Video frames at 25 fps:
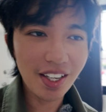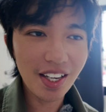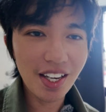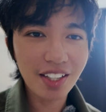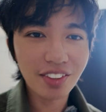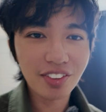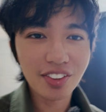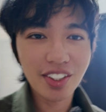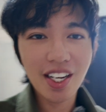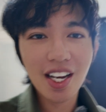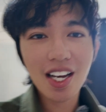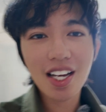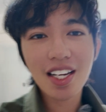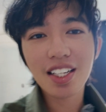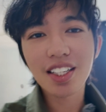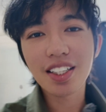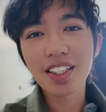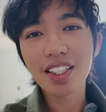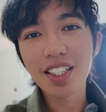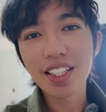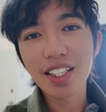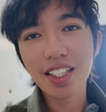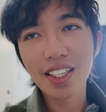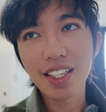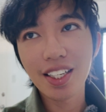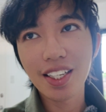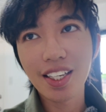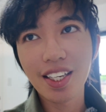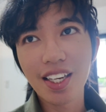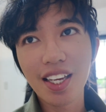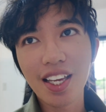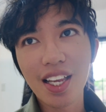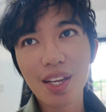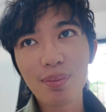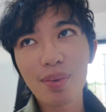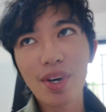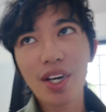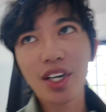in reality,
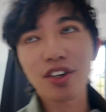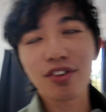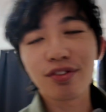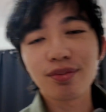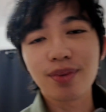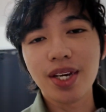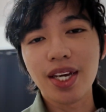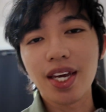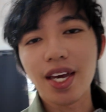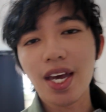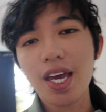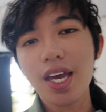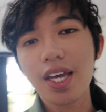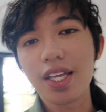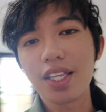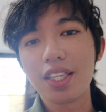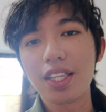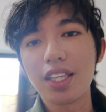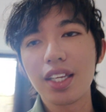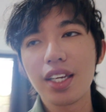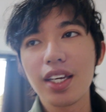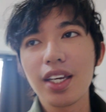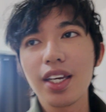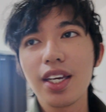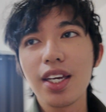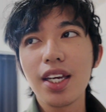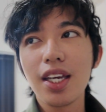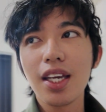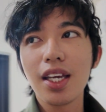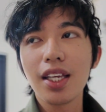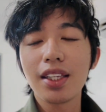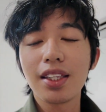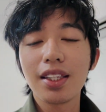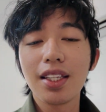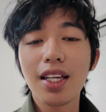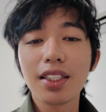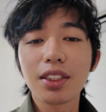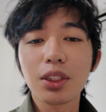in the back of my head,
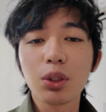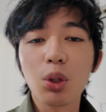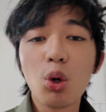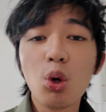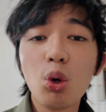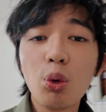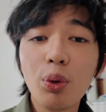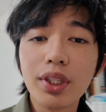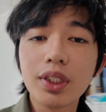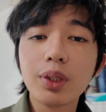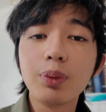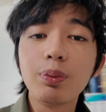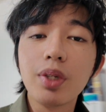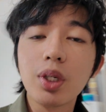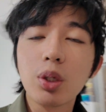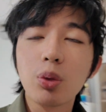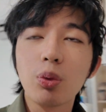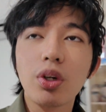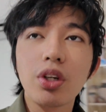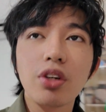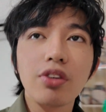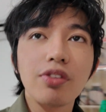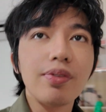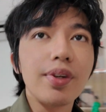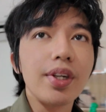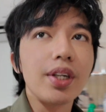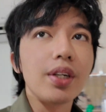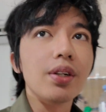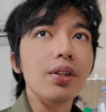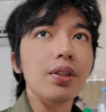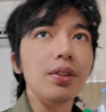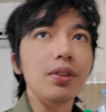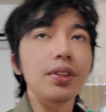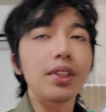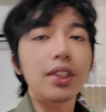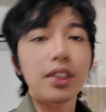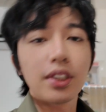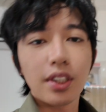that's always been one of my
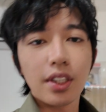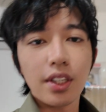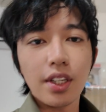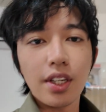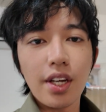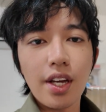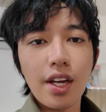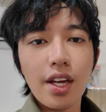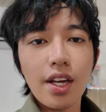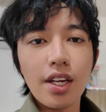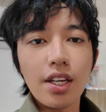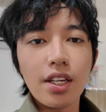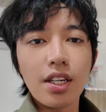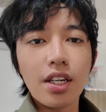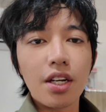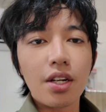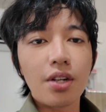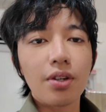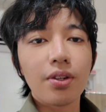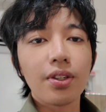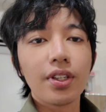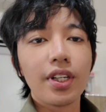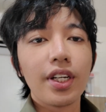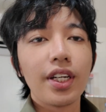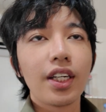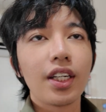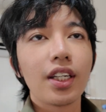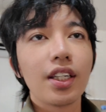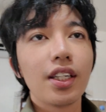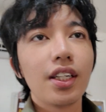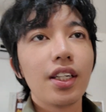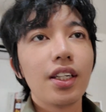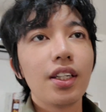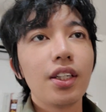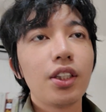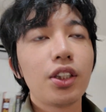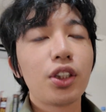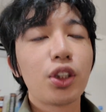goals. Like
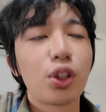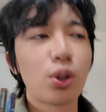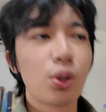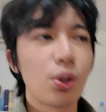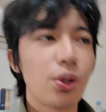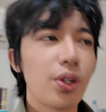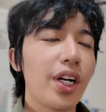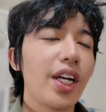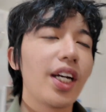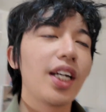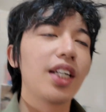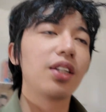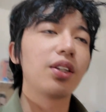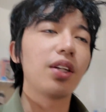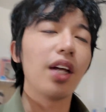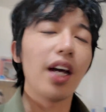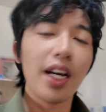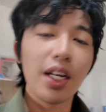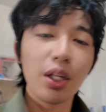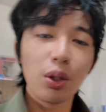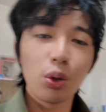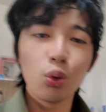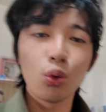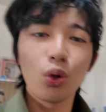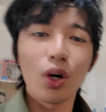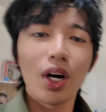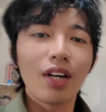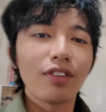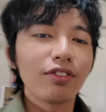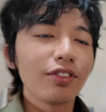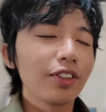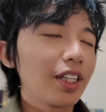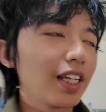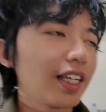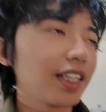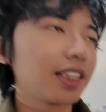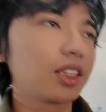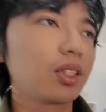sure I do have
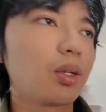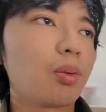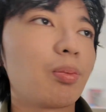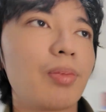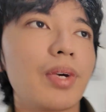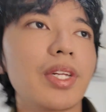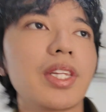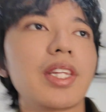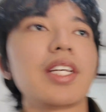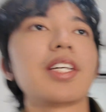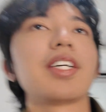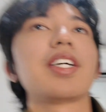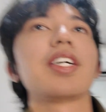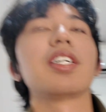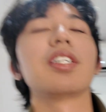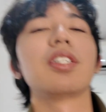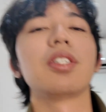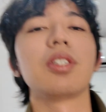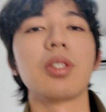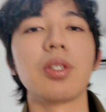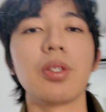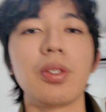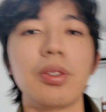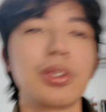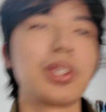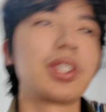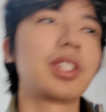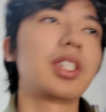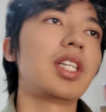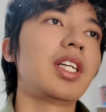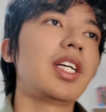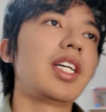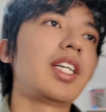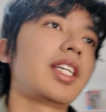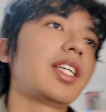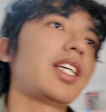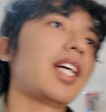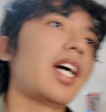like some material goals.
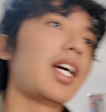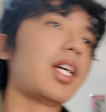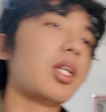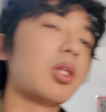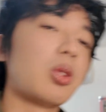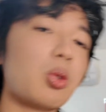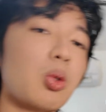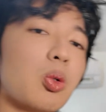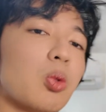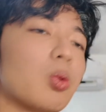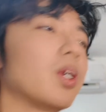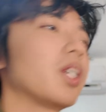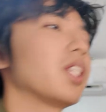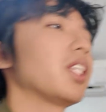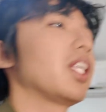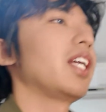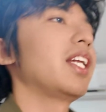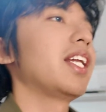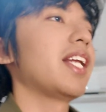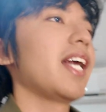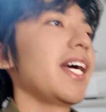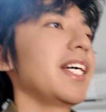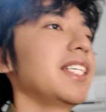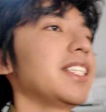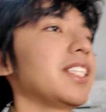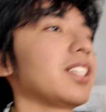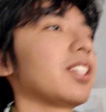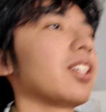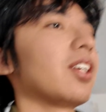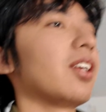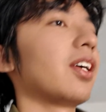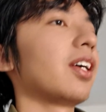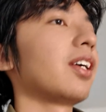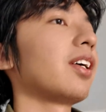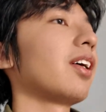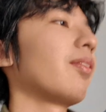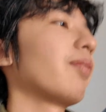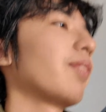Like I do want a nice
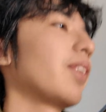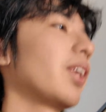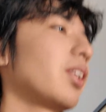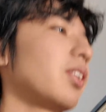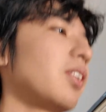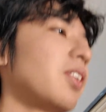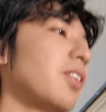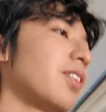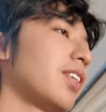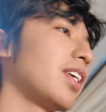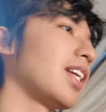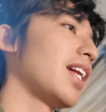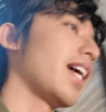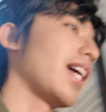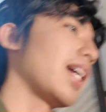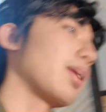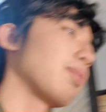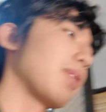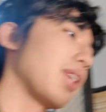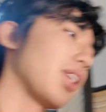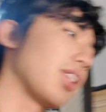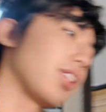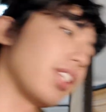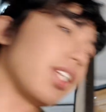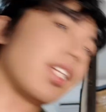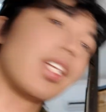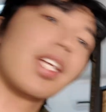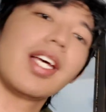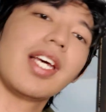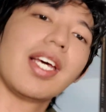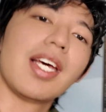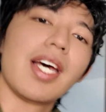car. I'm not gonna lie about it.